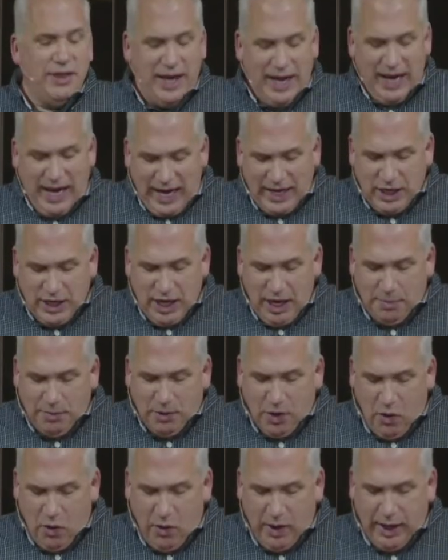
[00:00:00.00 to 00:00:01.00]
They end
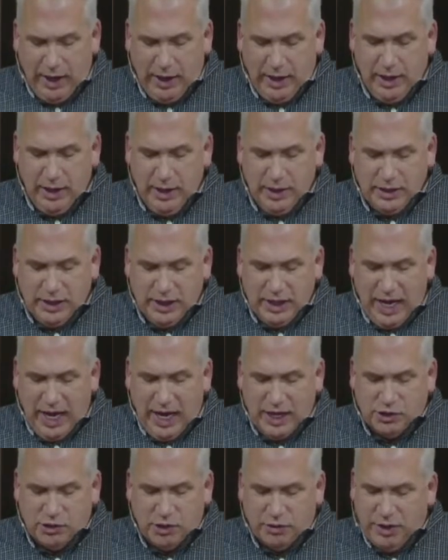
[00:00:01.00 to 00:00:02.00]
up going to
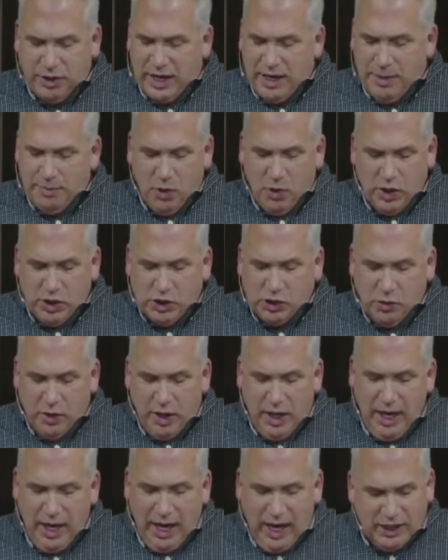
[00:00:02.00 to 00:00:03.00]
Nazareth. They end up going
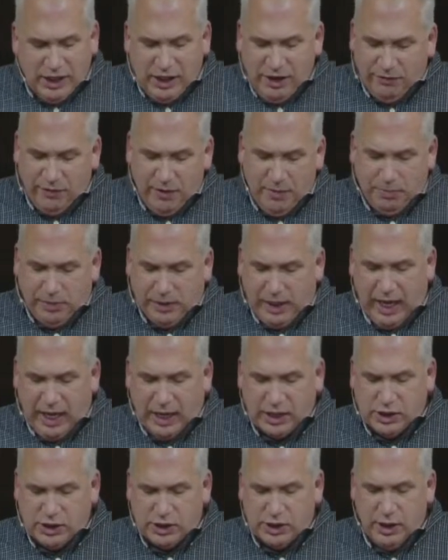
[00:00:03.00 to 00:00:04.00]
to a, a different
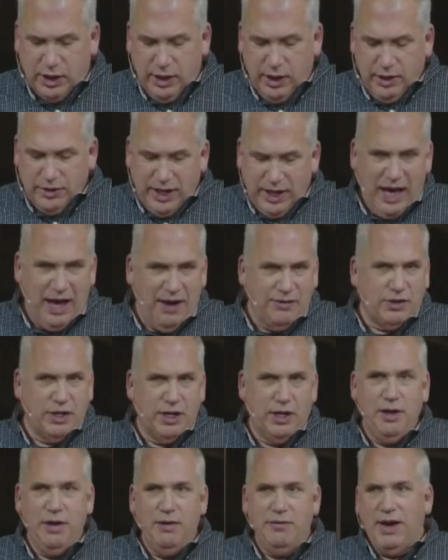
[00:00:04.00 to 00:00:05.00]
place. They have
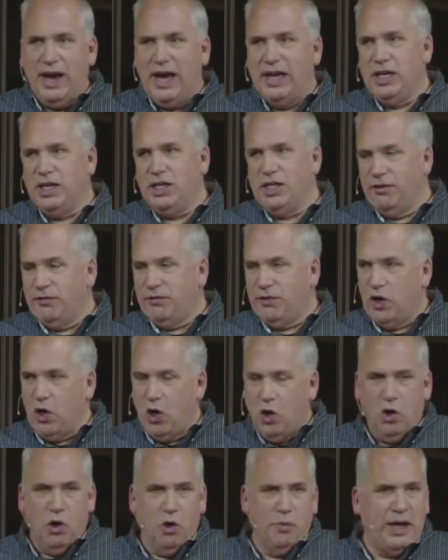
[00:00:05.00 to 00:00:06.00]
to find a
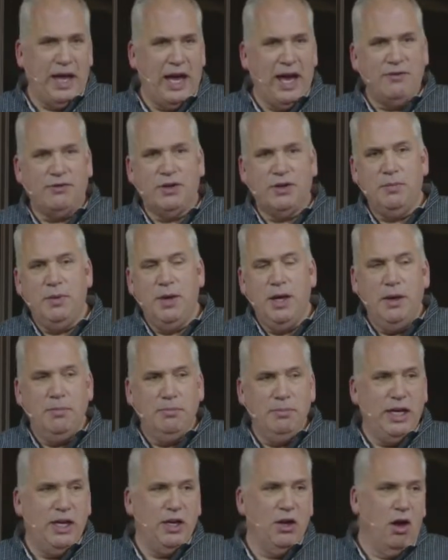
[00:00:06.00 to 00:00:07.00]
different home. They have to
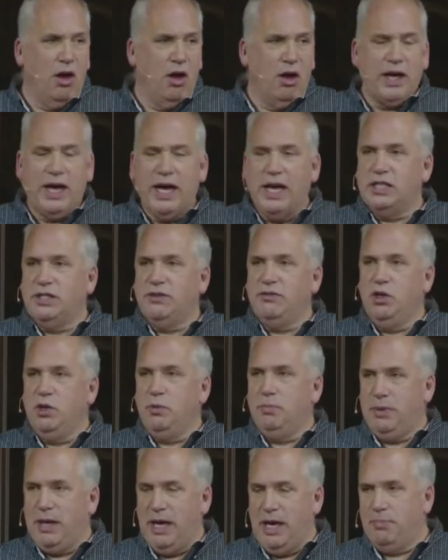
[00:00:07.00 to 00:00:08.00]
meet all kinds of
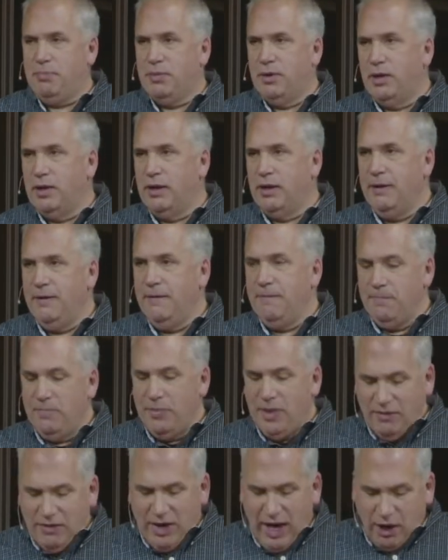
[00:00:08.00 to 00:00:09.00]
new people.
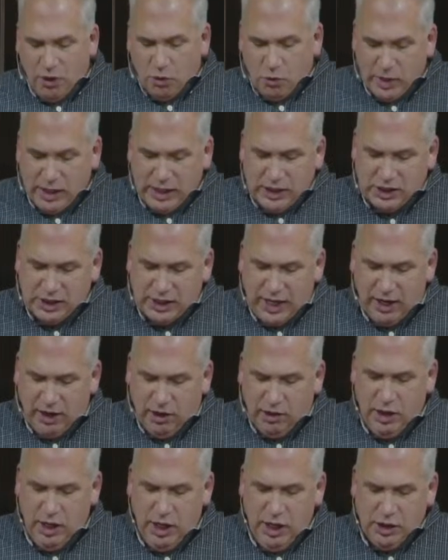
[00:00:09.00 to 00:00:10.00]
They've got to
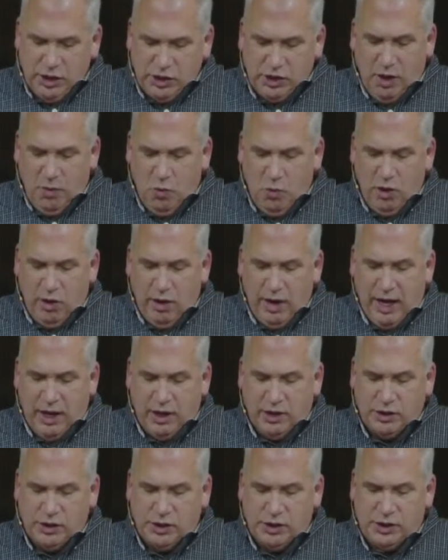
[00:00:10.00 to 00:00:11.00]
resettle somewhere
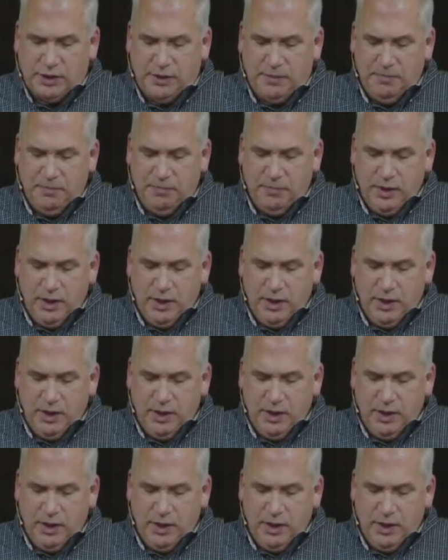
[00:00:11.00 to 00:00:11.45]
else.